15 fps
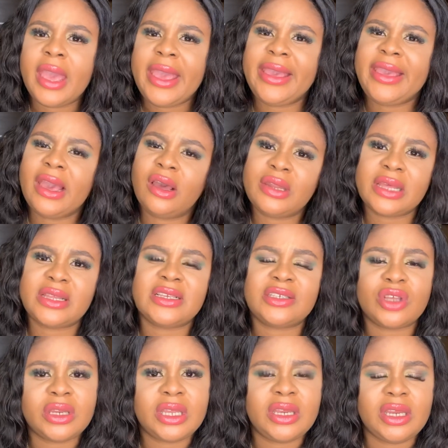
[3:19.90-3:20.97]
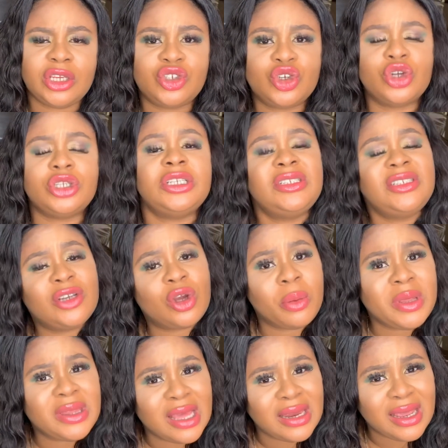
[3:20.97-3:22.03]
a girl that is studying in church, did she
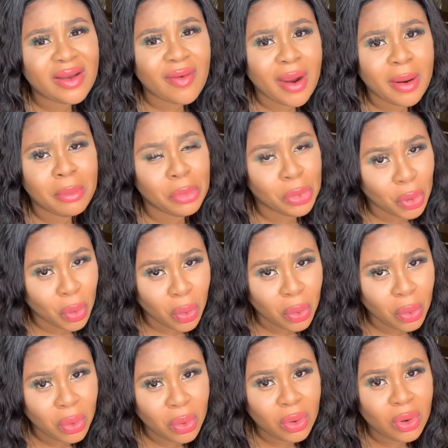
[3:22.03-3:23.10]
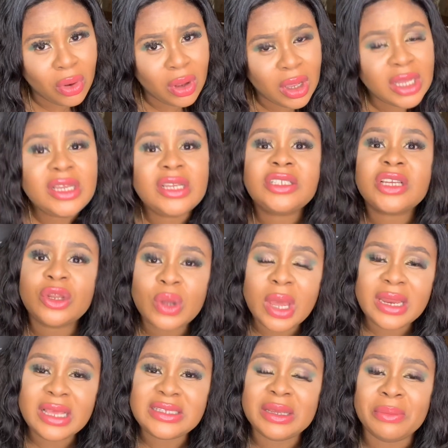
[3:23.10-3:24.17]
commit any crime? No. Did she do
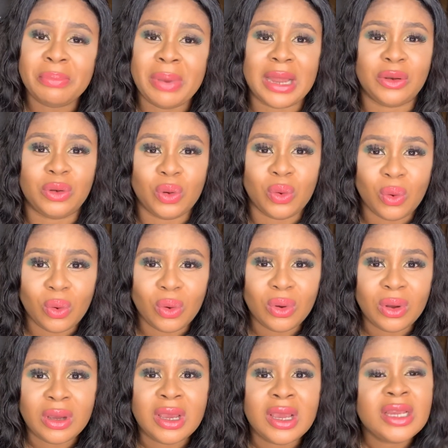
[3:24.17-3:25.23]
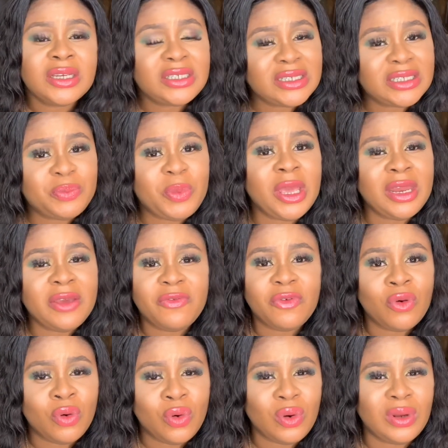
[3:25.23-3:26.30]
anything bad? No. She's being
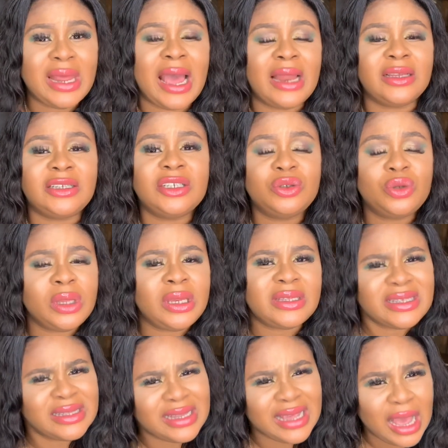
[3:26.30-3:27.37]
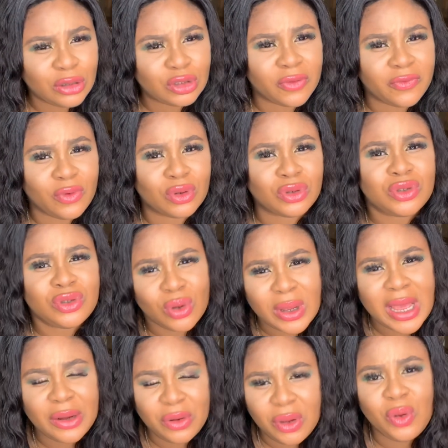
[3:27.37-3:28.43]
even good and she's doing it in the house of God. So
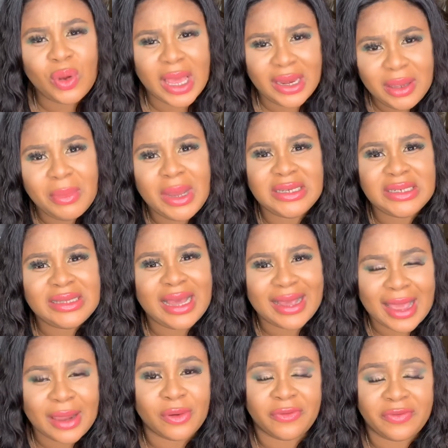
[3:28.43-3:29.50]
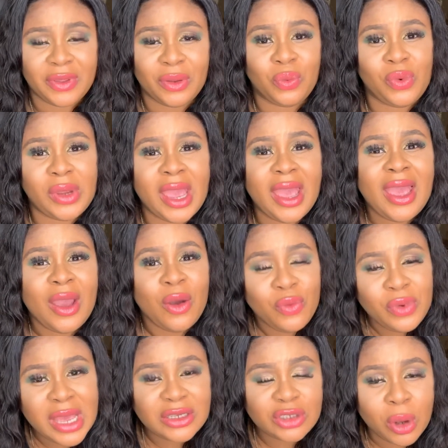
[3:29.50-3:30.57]
you can imagine that kind of thing
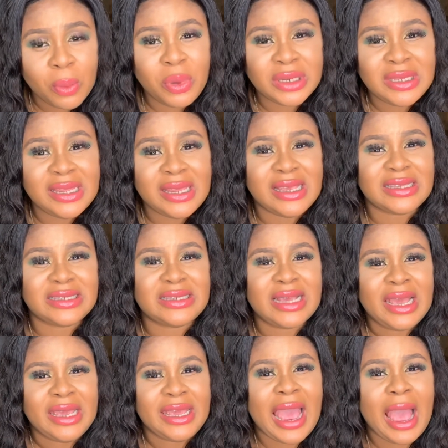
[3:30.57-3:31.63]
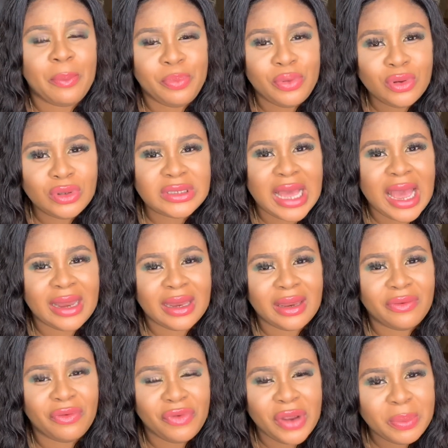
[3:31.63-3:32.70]
where somebody is abused and
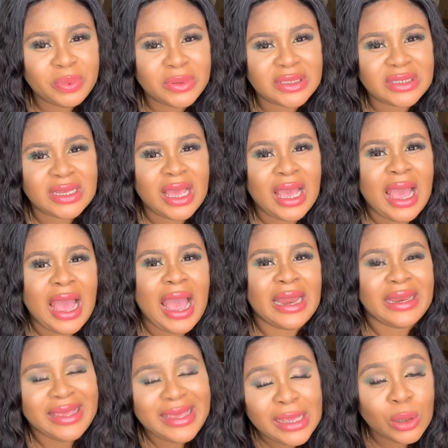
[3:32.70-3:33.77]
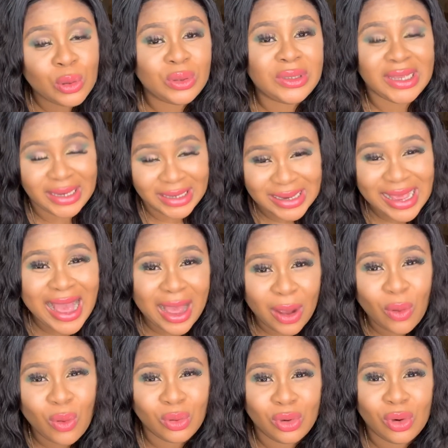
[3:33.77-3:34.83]
raped and killed in her
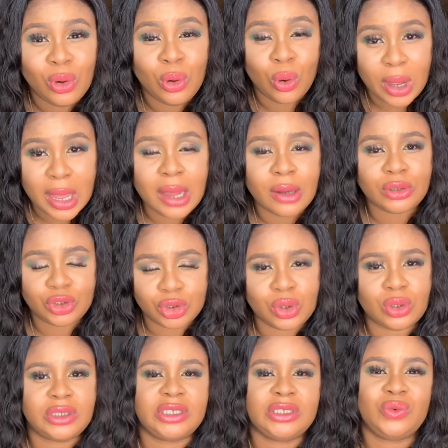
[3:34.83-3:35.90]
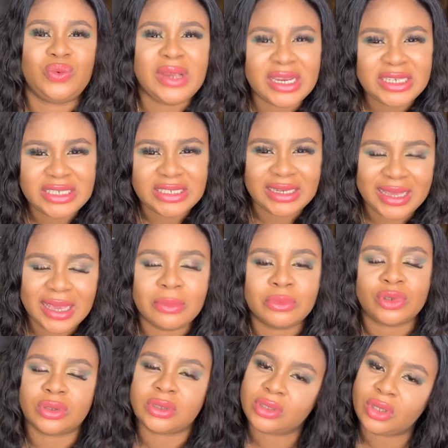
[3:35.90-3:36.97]
own local church where she came
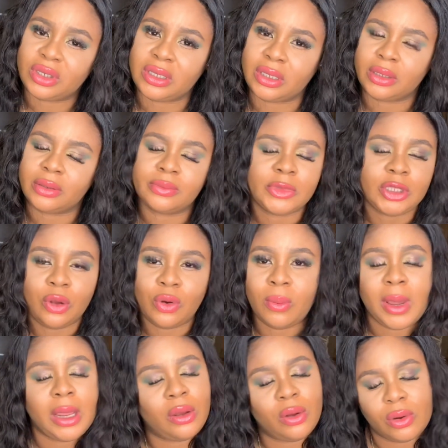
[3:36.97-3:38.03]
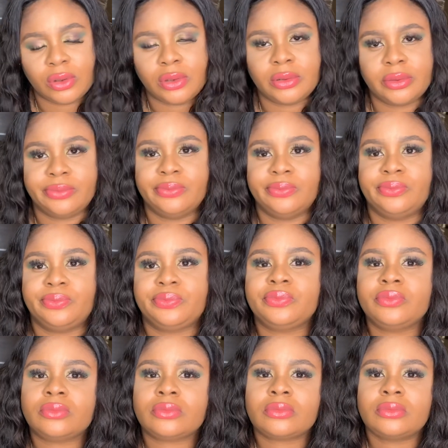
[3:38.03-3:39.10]
to study. Oh my God.
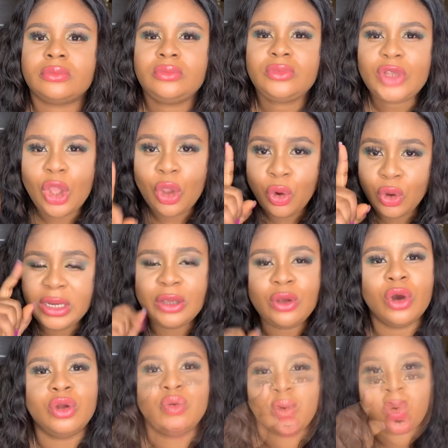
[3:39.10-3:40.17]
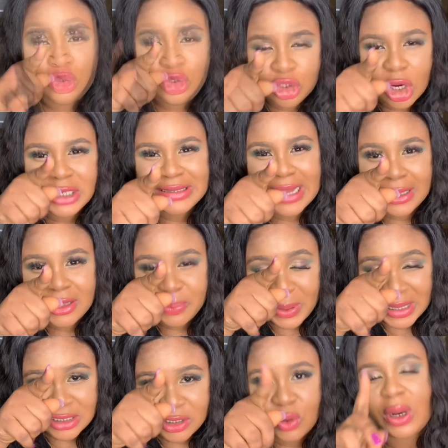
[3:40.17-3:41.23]
Only God will judge that
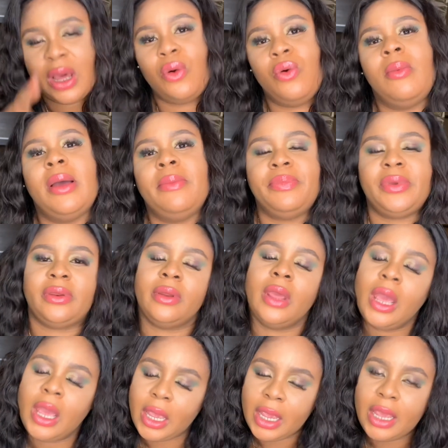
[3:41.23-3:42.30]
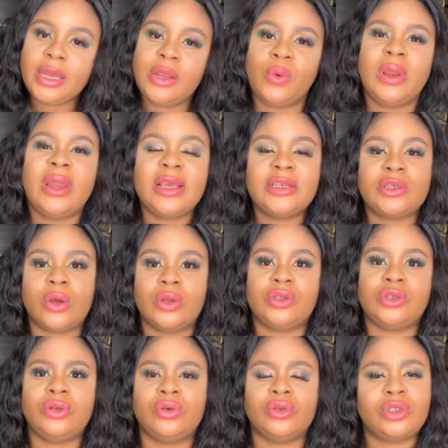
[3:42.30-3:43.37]
particular human being. Anyway, let's
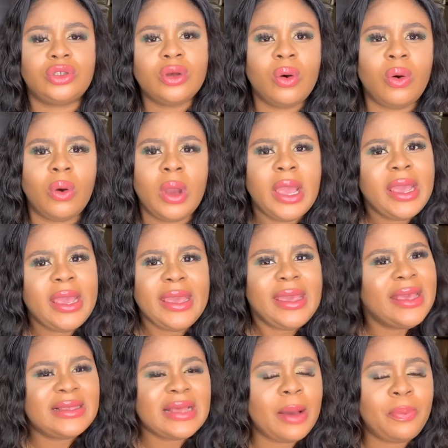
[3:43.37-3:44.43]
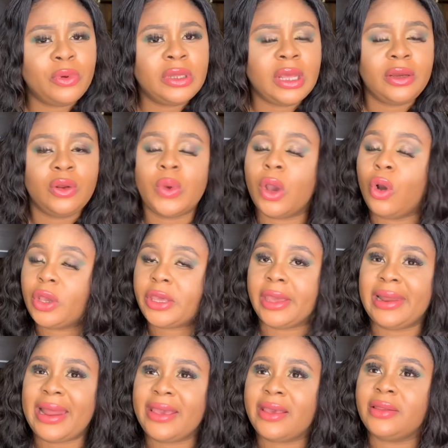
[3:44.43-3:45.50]
continue. So it happened anyway.
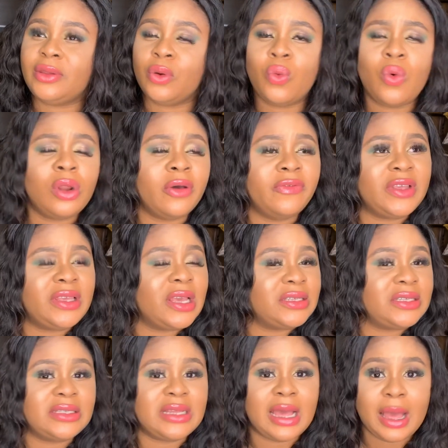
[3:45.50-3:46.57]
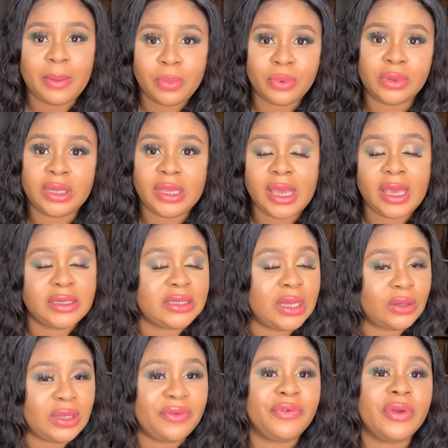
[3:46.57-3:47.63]
Okay, like the one of the cases that happened here in
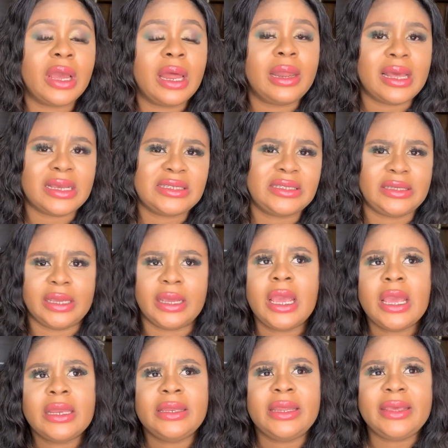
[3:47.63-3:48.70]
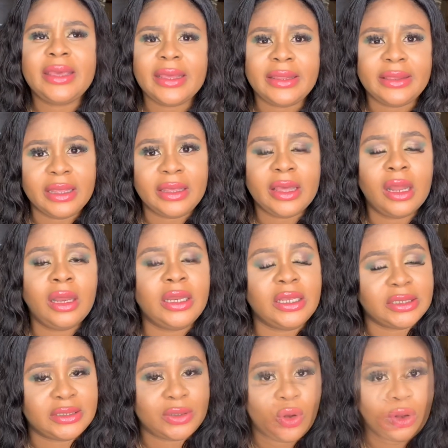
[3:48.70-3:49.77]
South Africa last year. The girl
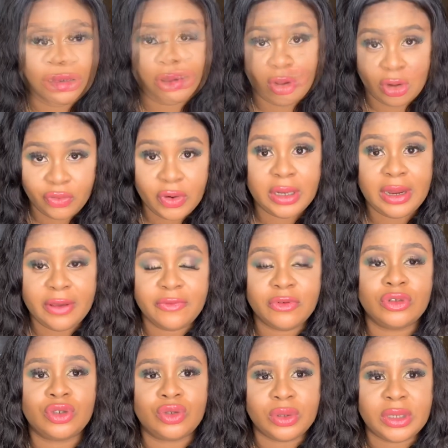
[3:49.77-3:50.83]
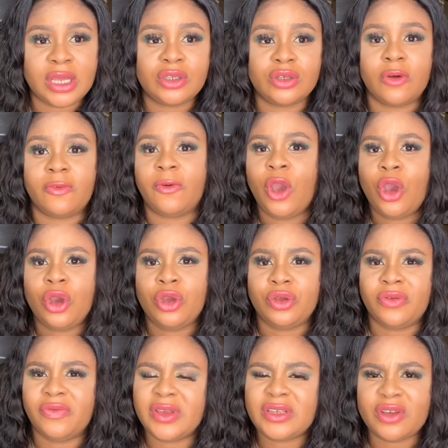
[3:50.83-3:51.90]
is also 100 level student of
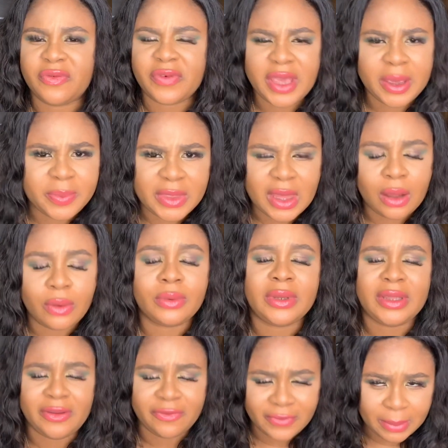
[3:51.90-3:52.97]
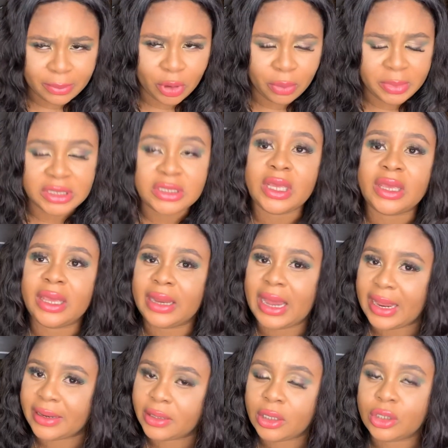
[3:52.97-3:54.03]
University of Cape Town, if I'm not mistaken.
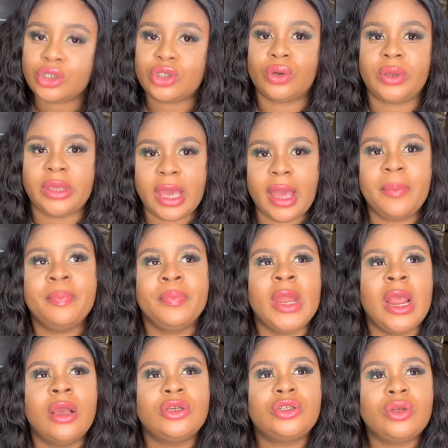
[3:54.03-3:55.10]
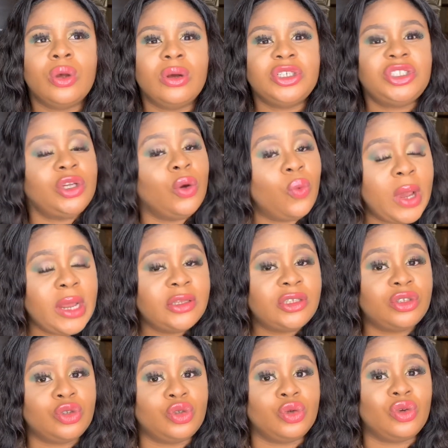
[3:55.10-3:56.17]
I think so, yeah. So she
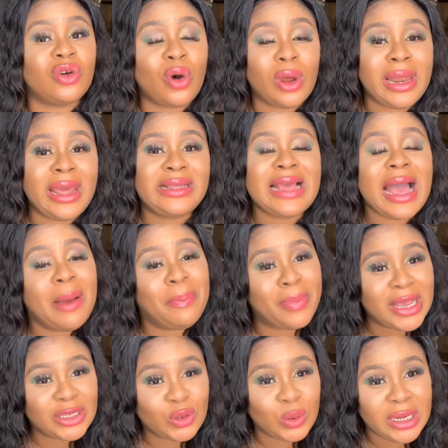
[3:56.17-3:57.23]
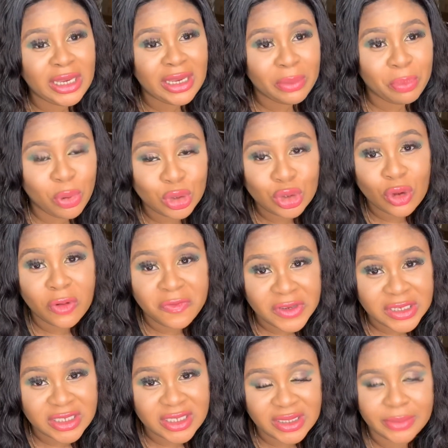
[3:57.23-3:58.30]
went to collect her parcel in the post
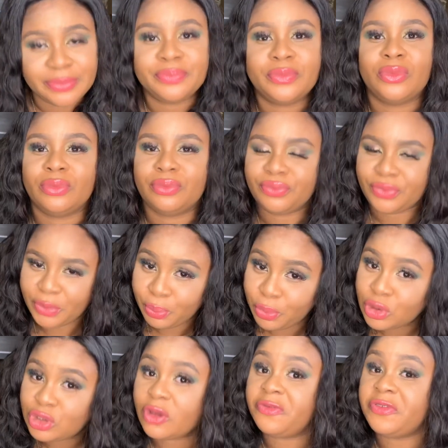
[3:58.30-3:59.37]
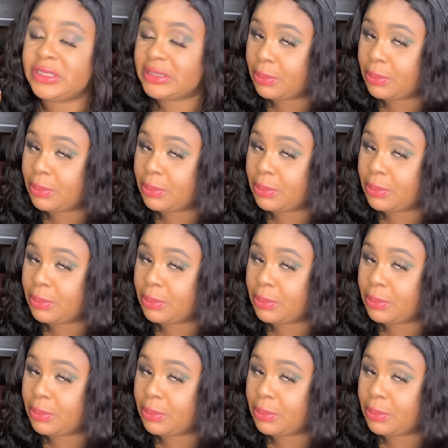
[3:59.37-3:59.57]
office. Post office, a